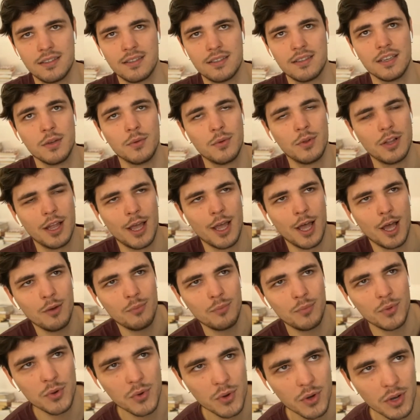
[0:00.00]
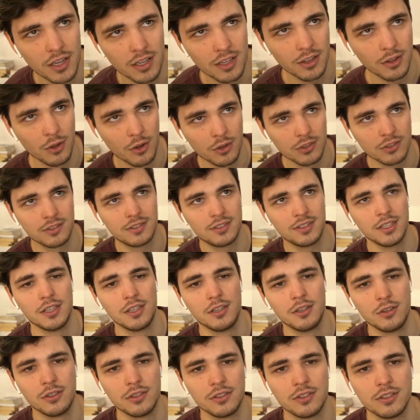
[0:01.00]
It will help you a
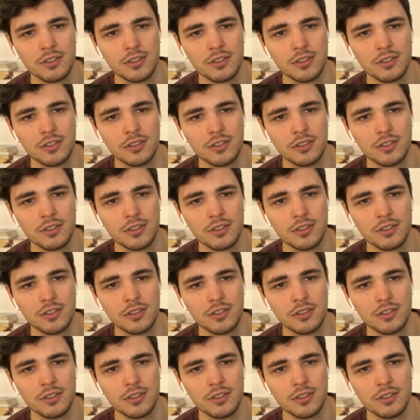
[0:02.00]
lot,